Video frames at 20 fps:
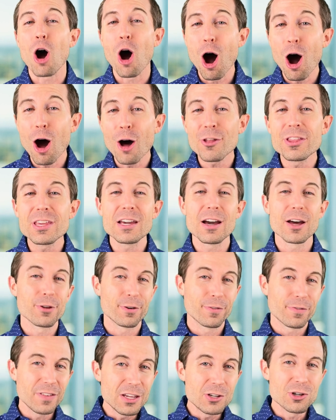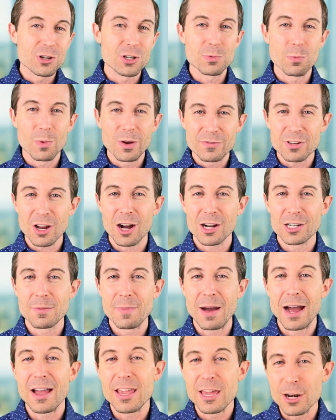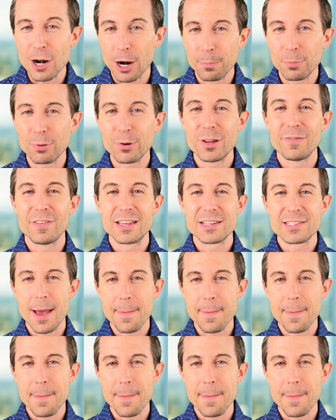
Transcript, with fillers: all the other features we've talked about in our previous